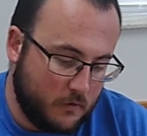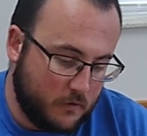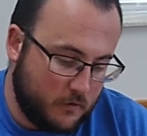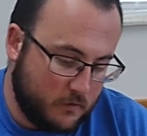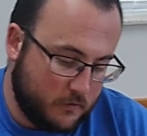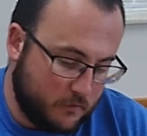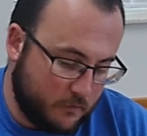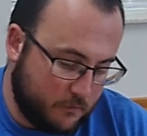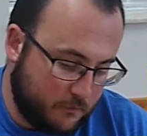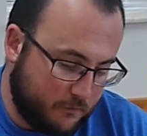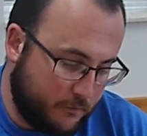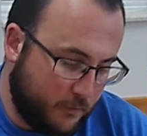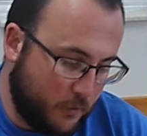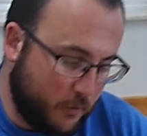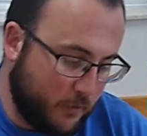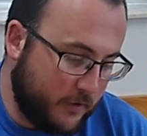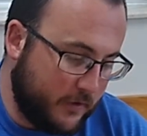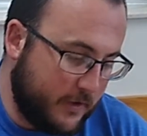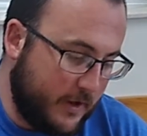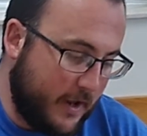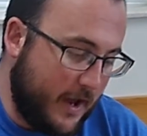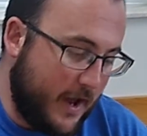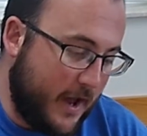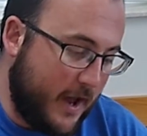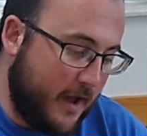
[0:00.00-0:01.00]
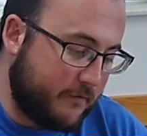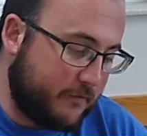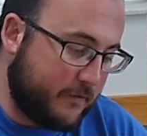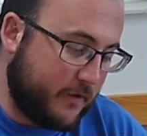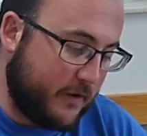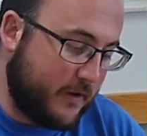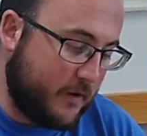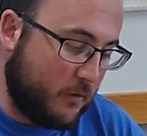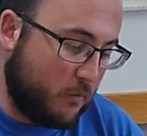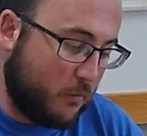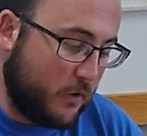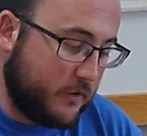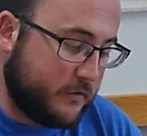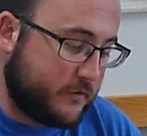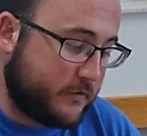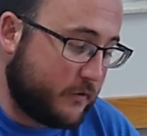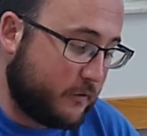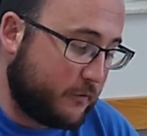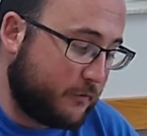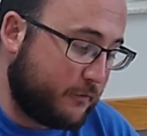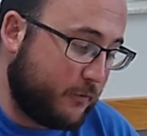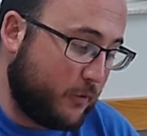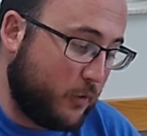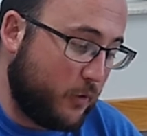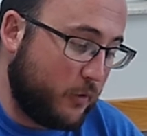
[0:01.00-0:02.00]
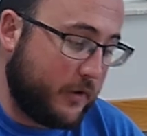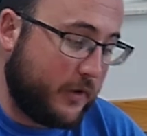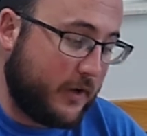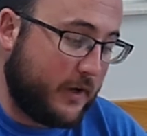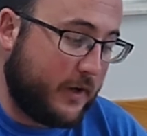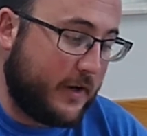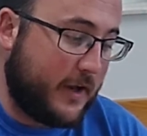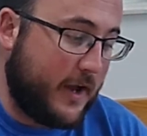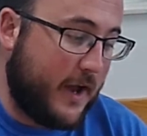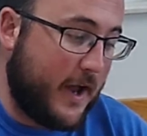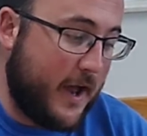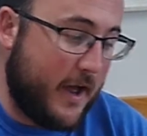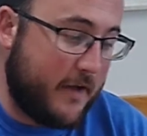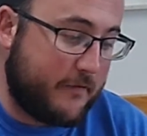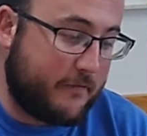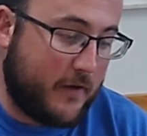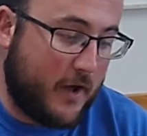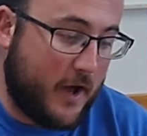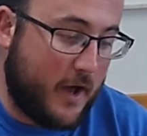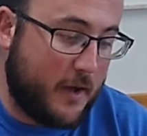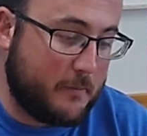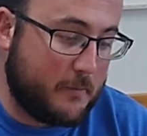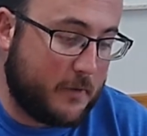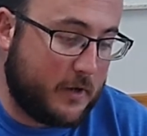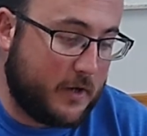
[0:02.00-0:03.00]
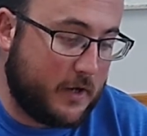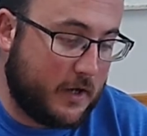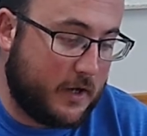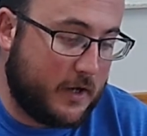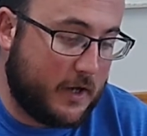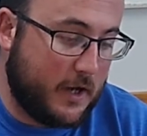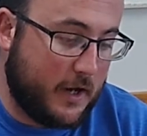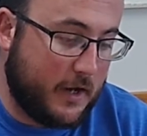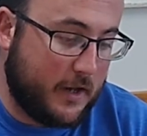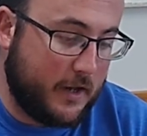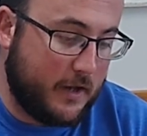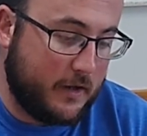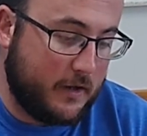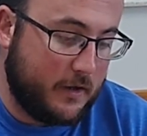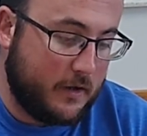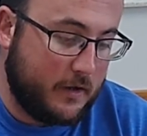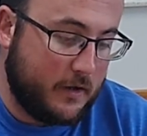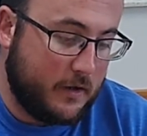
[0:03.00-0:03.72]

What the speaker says: So fold it in half, and then once they're folded in half, I'm going to cut it.